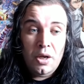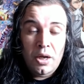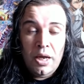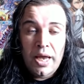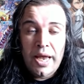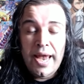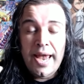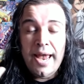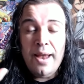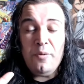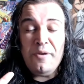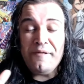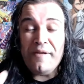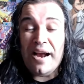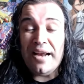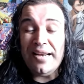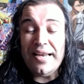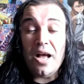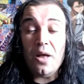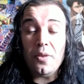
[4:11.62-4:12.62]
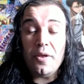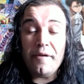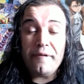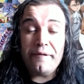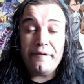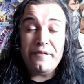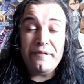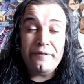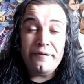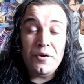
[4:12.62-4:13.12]
And we find out that
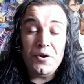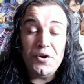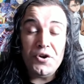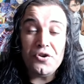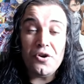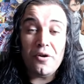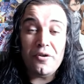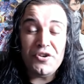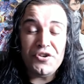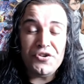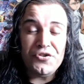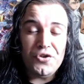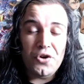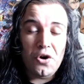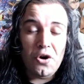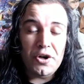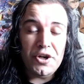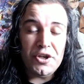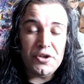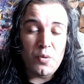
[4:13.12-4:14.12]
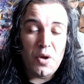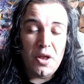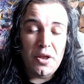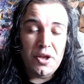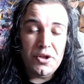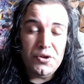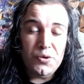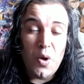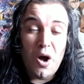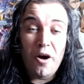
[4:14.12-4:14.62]
Fujitora's sword is one of
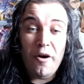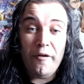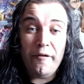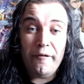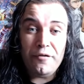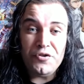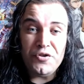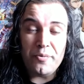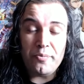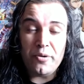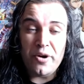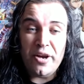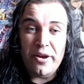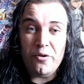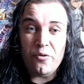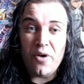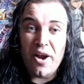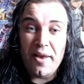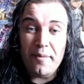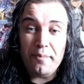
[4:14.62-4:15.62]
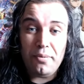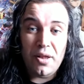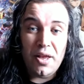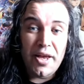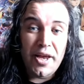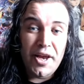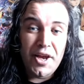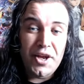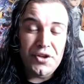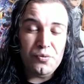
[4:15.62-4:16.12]
the 12 Supreme Great
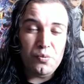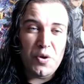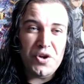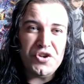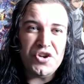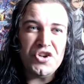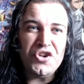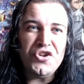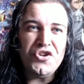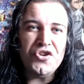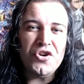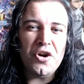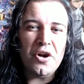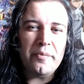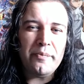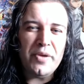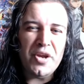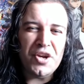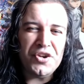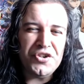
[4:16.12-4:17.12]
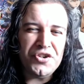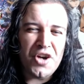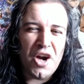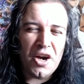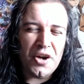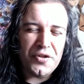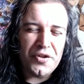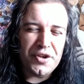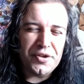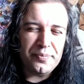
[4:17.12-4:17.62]
Blades, which shouldn't be a
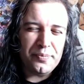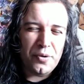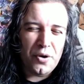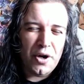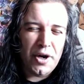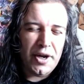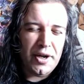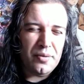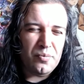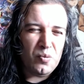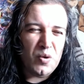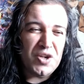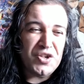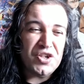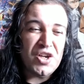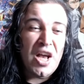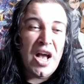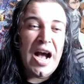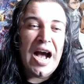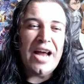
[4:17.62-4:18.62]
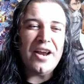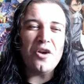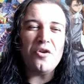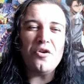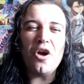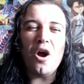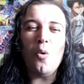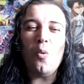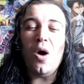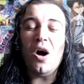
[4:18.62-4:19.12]
shock at this point, which I don't
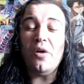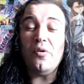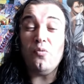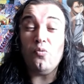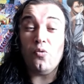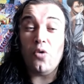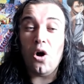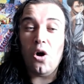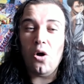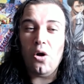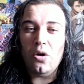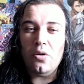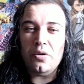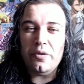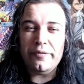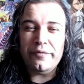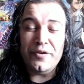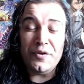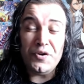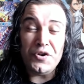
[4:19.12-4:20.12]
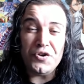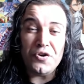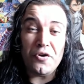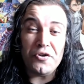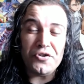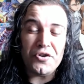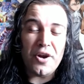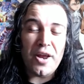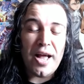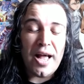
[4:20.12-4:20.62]
know what role Fujitora
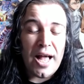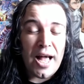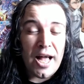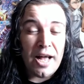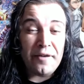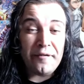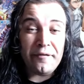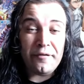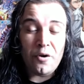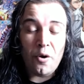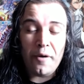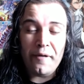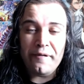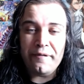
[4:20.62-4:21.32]
is going to have going